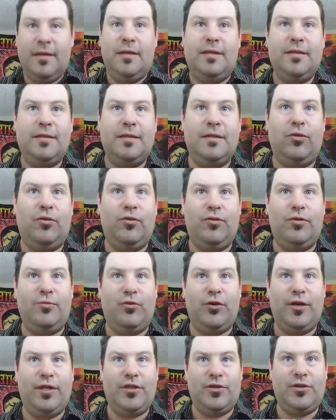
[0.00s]
to hold the
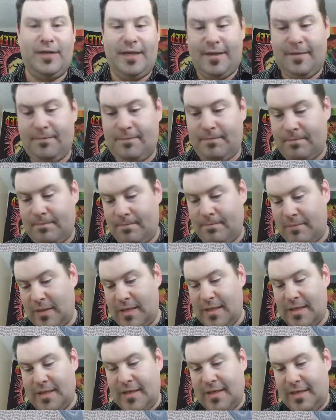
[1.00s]
moisture in,
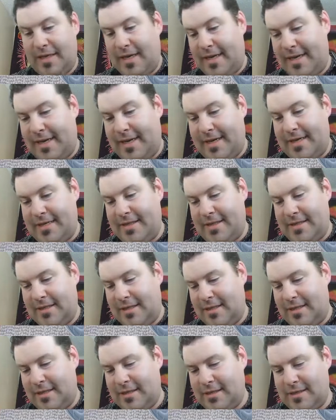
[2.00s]
and
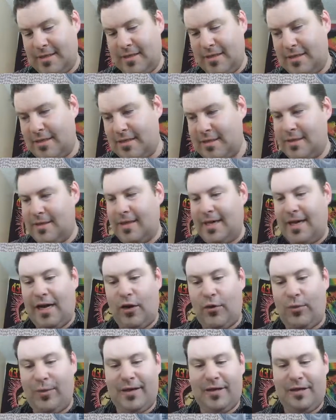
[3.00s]
how
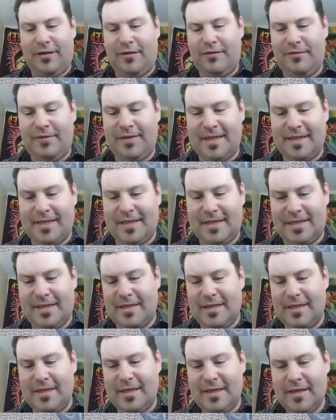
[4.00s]
well it'll fit
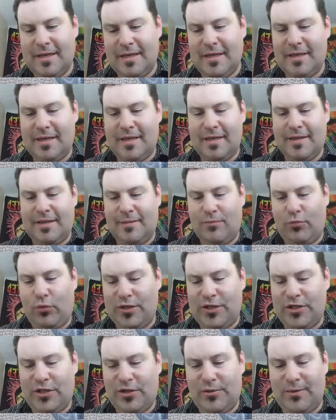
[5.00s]
the
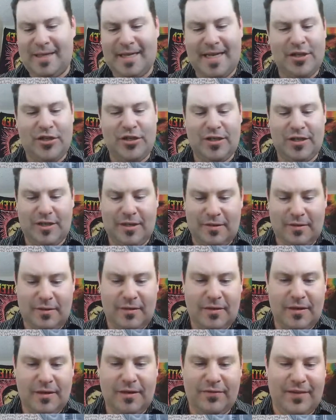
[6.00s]
moisture retention
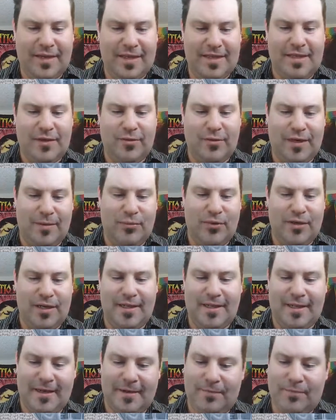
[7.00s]
device you want to put in
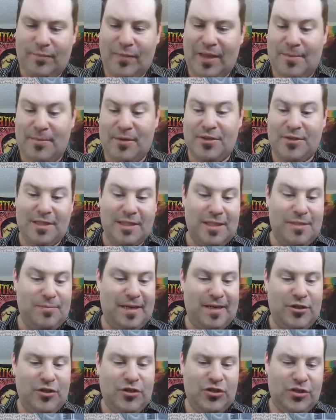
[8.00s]
there. I'm using a
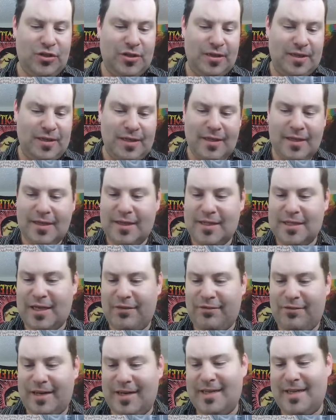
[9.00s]
sponge because I
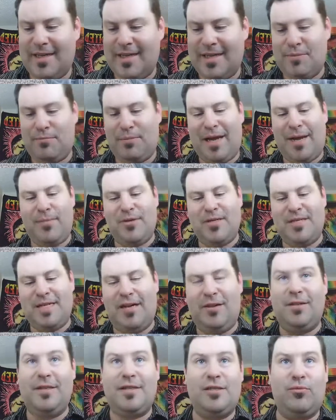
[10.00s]
find that paper
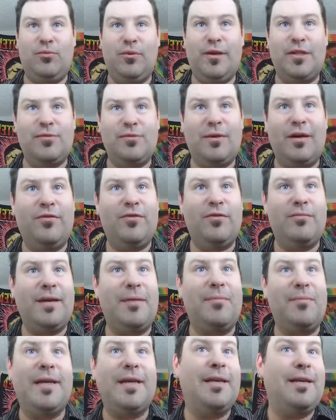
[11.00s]
towel doesn't work as well for me,
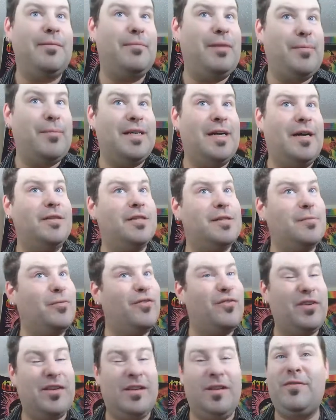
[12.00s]
but paper towel is a
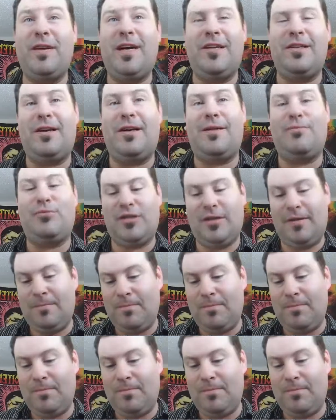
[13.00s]
perfectly valid option.